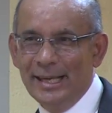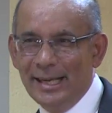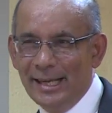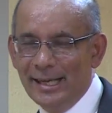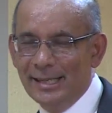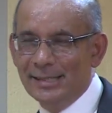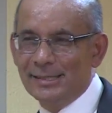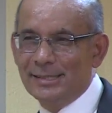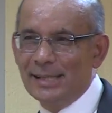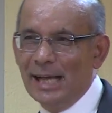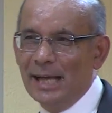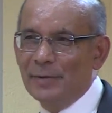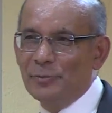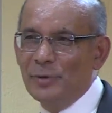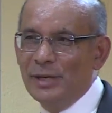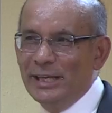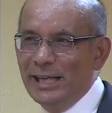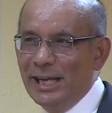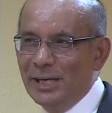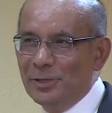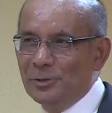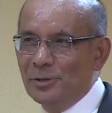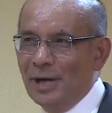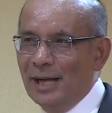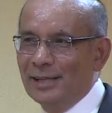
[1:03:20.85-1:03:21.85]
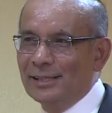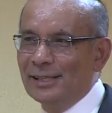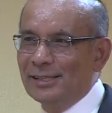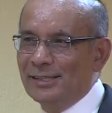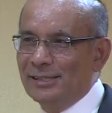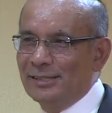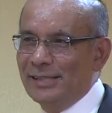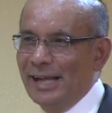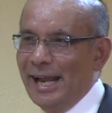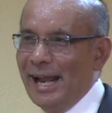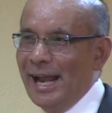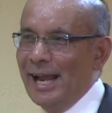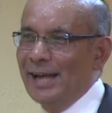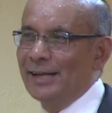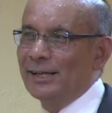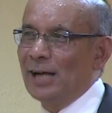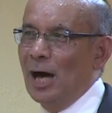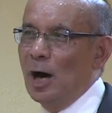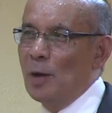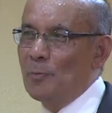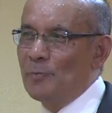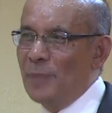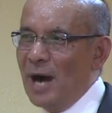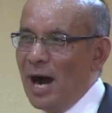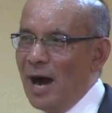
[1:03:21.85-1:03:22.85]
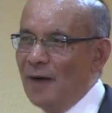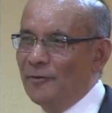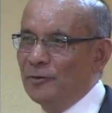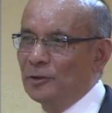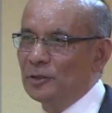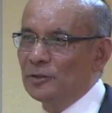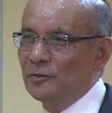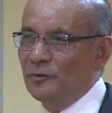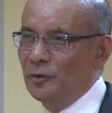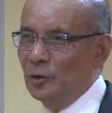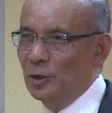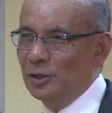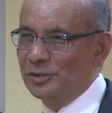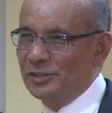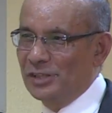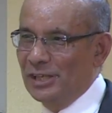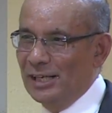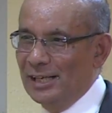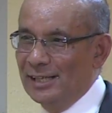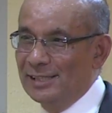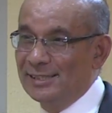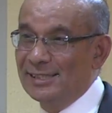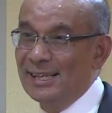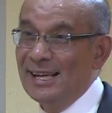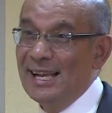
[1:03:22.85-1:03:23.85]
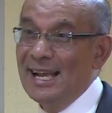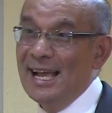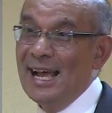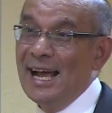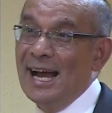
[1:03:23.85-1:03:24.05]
is that we need to understand how powerful forces